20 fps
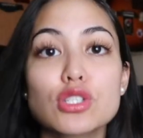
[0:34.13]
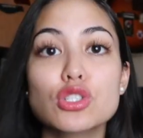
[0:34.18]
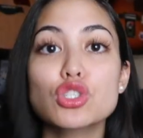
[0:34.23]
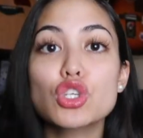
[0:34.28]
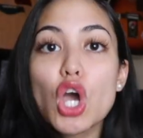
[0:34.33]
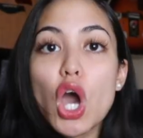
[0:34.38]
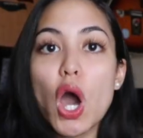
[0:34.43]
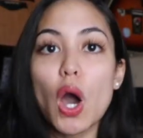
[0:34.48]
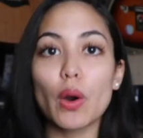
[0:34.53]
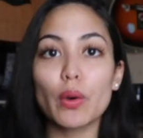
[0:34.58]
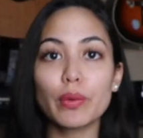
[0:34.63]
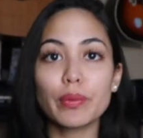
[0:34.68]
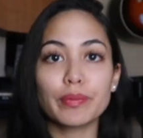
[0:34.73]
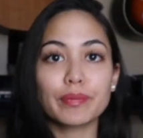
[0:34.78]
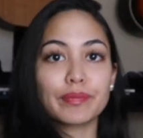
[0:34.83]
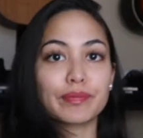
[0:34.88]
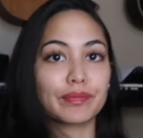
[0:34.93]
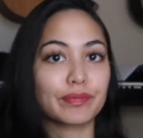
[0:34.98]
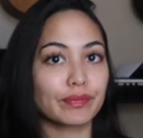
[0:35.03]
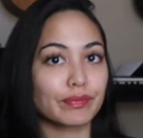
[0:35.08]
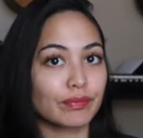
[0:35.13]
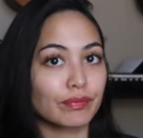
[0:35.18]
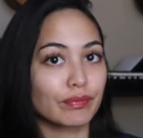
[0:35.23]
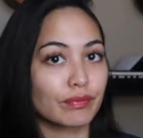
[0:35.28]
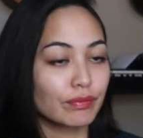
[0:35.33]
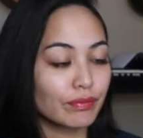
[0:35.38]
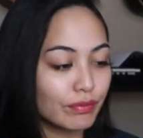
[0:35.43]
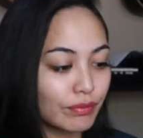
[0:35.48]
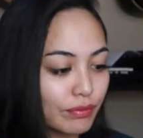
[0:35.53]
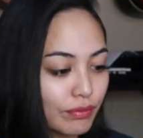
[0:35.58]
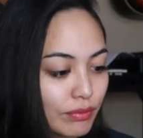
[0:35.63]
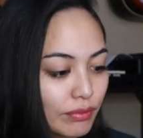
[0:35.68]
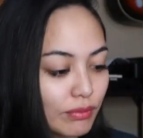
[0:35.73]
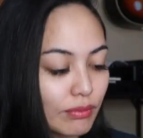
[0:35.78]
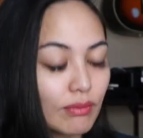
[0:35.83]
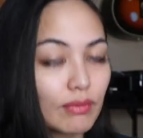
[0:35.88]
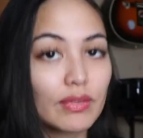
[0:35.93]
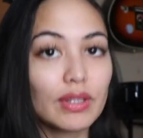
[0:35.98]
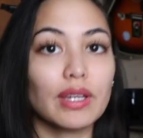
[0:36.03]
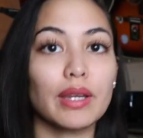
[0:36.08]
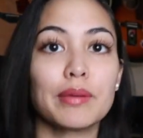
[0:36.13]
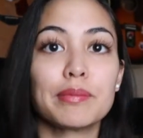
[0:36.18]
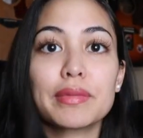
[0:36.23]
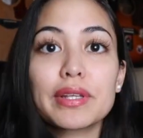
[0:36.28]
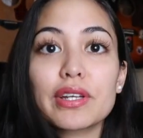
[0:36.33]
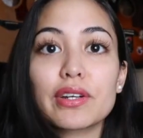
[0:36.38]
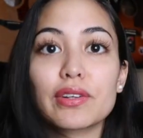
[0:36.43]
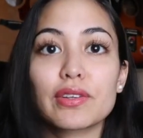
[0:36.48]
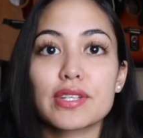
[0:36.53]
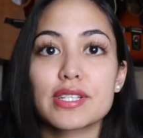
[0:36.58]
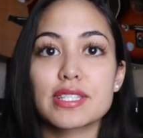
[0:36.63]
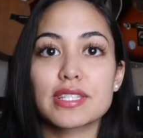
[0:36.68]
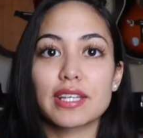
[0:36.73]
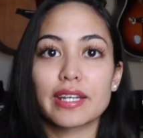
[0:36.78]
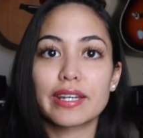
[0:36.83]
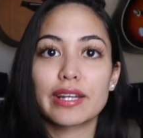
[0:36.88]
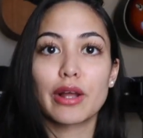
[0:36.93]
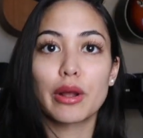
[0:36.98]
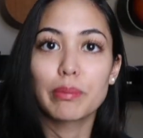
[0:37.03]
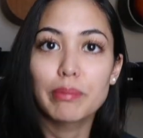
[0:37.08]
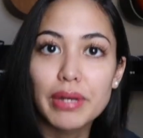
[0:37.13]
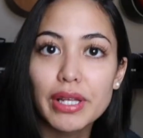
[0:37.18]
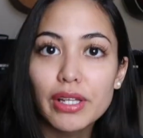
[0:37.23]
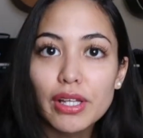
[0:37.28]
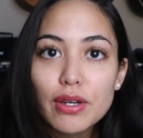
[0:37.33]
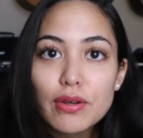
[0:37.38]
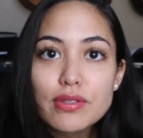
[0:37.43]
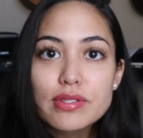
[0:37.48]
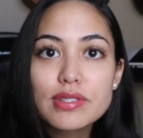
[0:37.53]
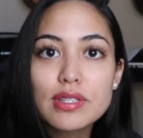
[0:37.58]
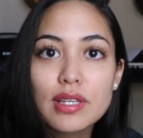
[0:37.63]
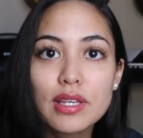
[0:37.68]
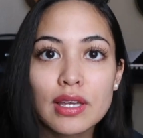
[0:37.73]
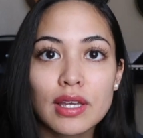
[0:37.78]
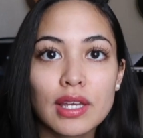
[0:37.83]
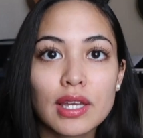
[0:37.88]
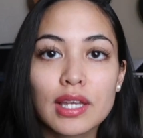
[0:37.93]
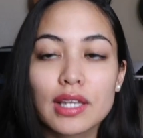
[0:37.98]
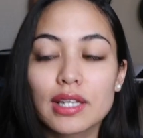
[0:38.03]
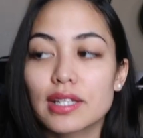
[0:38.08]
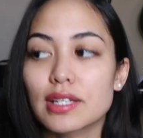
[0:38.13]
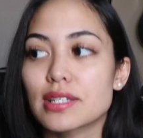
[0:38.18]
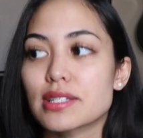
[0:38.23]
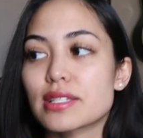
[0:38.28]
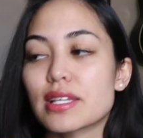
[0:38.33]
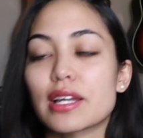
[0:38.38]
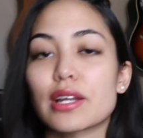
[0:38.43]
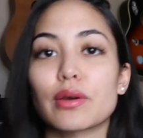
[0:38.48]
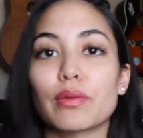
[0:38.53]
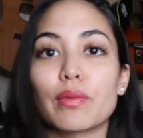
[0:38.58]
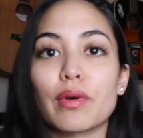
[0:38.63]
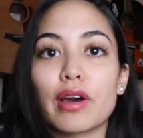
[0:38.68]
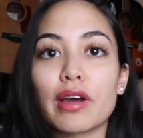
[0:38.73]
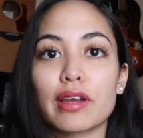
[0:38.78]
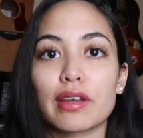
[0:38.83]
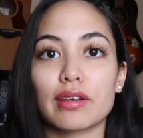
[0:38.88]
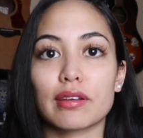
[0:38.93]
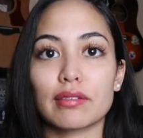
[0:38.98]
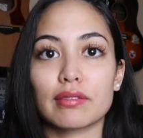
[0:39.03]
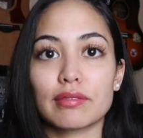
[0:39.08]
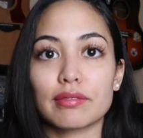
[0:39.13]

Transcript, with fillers: so I'm literally sitting on pillows because I don't want